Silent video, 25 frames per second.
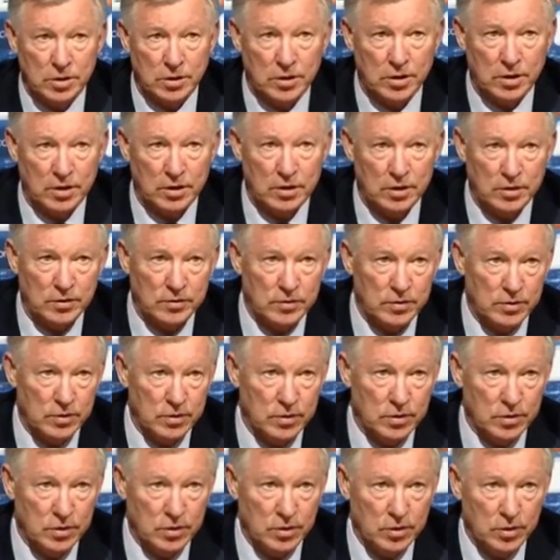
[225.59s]
You know, I think that
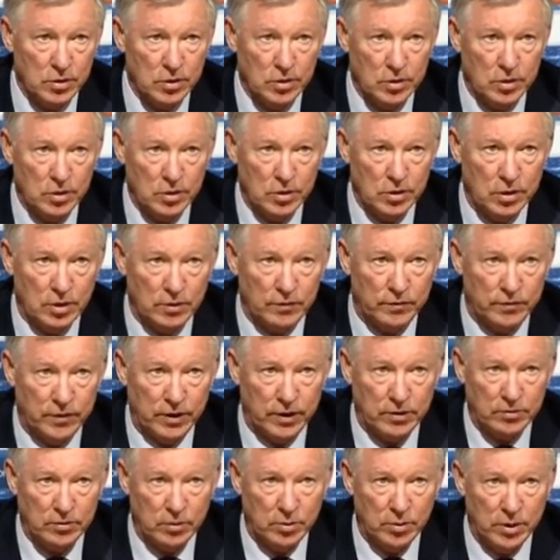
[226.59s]
a
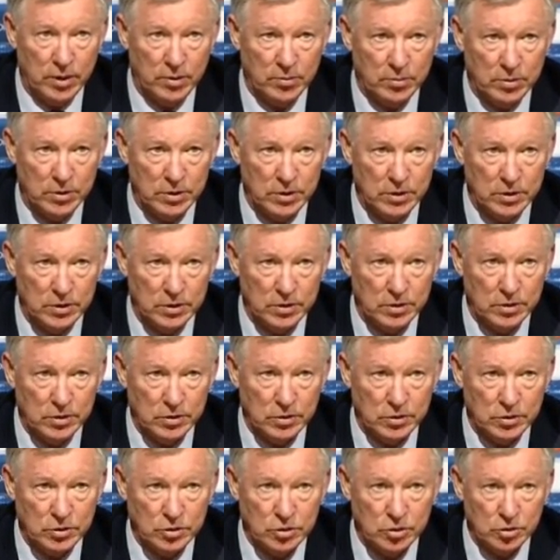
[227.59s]
final at Wembley
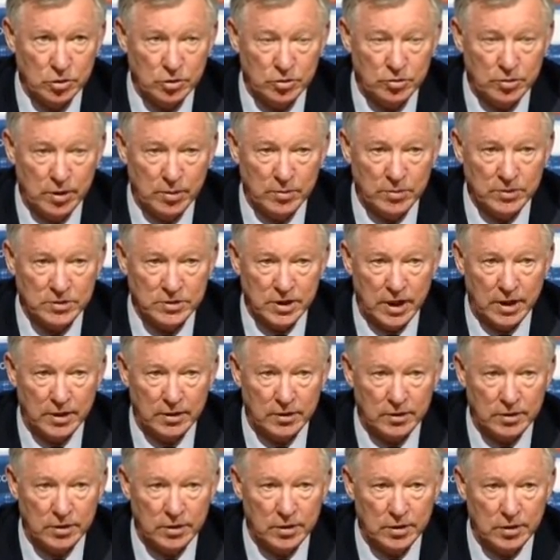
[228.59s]
should
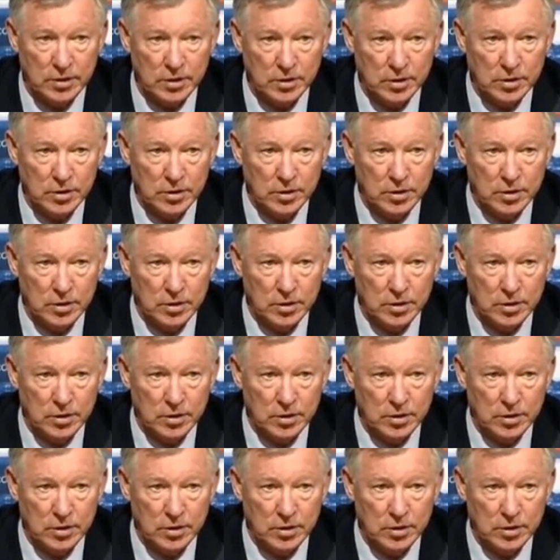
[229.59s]
represent the